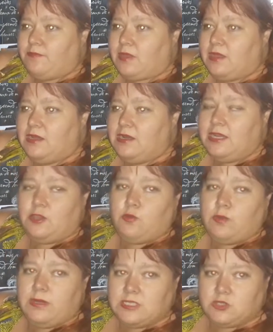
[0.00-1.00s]
liquid
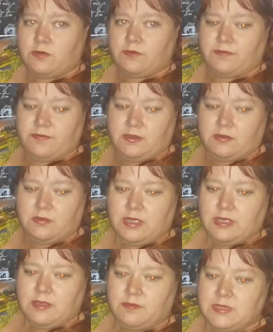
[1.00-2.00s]
sort of feel
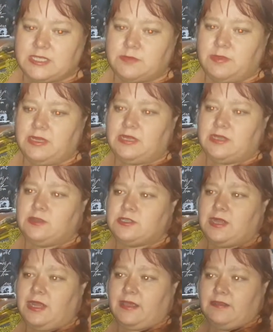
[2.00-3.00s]
mixed media. It looks
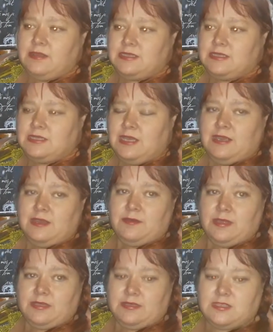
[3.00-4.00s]
like this, it
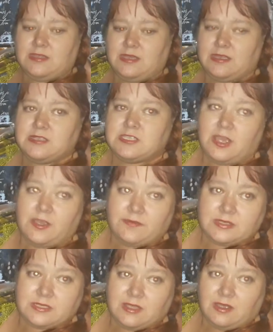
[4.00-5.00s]
thickens over
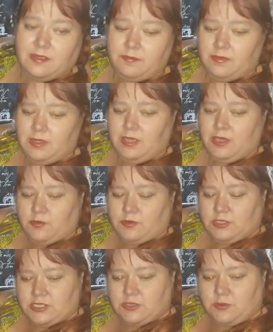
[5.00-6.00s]
time, which is
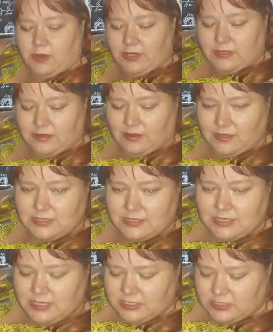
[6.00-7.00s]
quite nice.
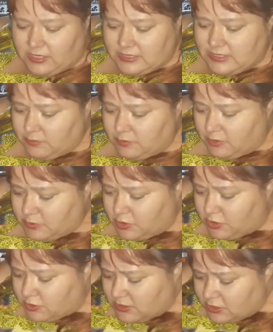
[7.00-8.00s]
So I sometimes use
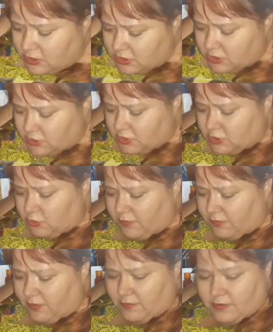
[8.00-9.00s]
it just to sort of
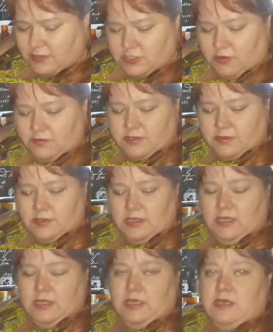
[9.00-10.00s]
give a softer
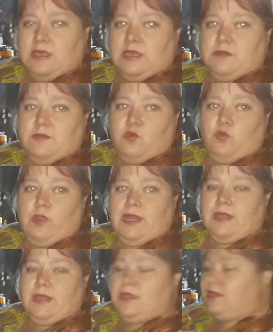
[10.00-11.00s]

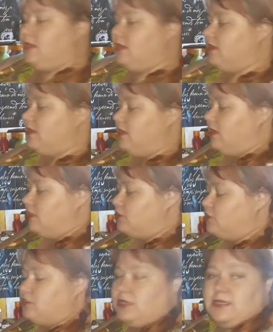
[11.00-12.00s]
oily, to
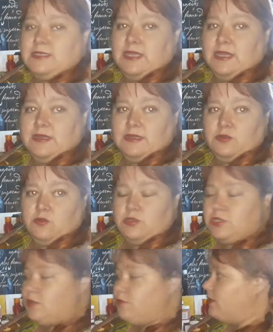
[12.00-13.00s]
extend it. Also,
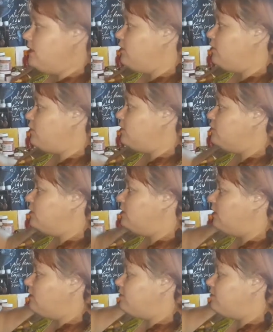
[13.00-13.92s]
when you can do a lot of